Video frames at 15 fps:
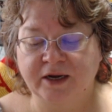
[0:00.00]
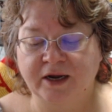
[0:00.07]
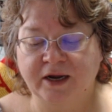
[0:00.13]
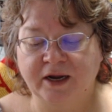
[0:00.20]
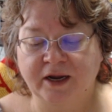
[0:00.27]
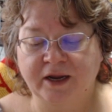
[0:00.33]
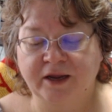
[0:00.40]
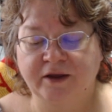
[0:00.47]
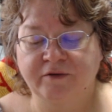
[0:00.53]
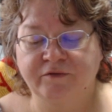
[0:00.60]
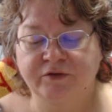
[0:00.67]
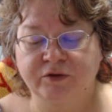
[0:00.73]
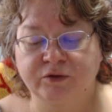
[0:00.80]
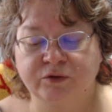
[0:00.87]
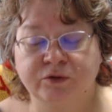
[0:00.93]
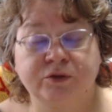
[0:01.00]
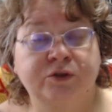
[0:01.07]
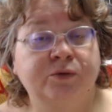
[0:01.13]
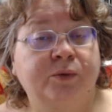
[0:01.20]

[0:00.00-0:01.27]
I have used